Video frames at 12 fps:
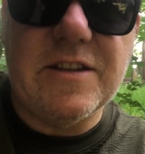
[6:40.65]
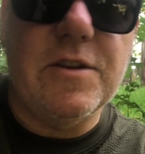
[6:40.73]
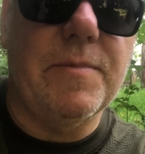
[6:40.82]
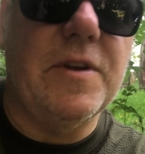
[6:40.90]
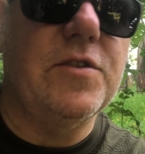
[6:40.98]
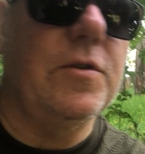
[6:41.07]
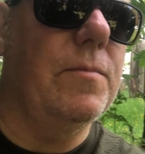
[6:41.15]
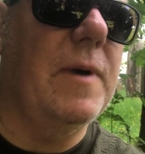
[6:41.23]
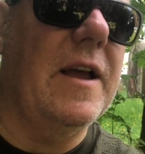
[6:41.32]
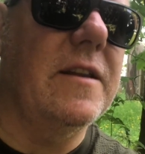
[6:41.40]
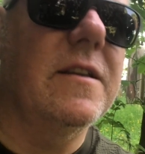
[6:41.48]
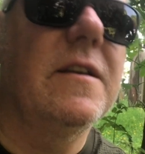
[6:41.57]
It's not been too
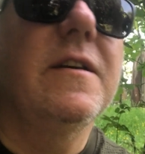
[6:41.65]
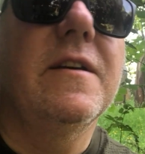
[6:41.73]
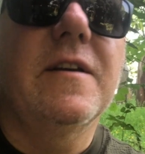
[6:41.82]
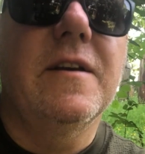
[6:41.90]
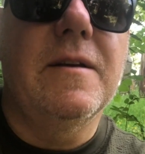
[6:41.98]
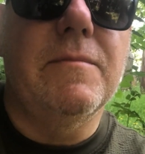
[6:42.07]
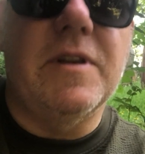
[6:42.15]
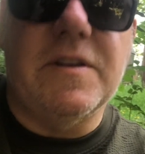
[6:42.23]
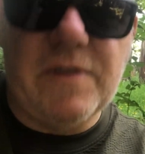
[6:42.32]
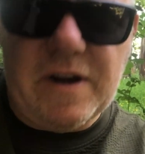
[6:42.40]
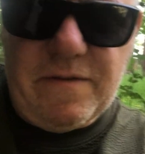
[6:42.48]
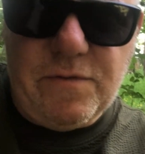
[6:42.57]
bad, but it's
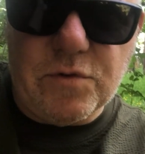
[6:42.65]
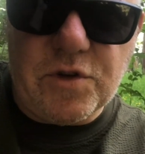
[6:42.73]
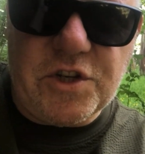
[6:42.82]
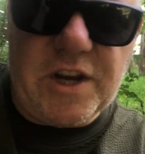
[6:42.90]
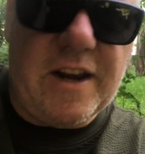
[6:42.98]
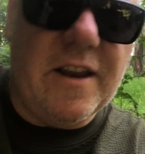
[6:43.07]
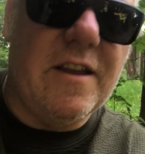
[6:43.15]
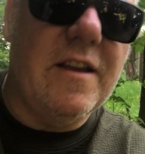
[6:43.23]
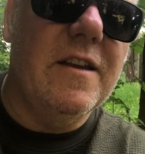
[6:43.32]
very photogenic.